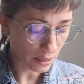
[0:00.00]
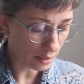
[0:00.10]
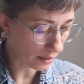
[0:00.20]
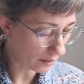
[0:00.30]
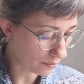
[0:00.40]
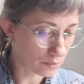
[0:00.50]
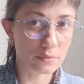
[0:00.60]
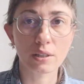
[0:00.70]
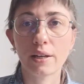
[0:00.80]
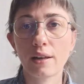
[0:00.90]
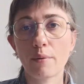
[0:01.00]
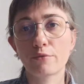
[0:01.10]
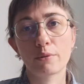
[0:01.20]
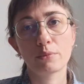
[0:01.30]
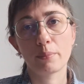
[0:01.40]
come
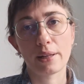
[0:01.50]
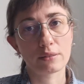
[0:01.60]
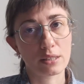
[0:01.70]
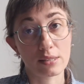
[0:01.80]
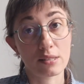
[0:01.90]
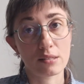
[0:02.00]
from the Balkans.